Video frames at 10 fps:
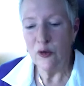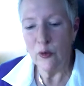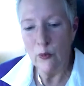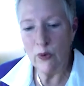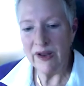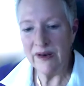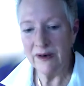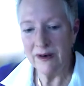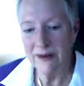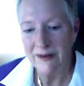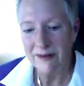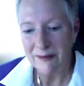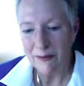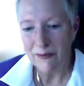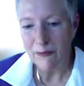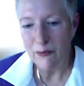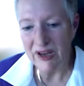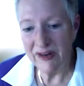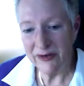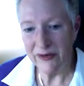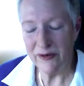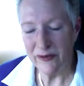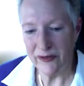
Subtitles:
What we turned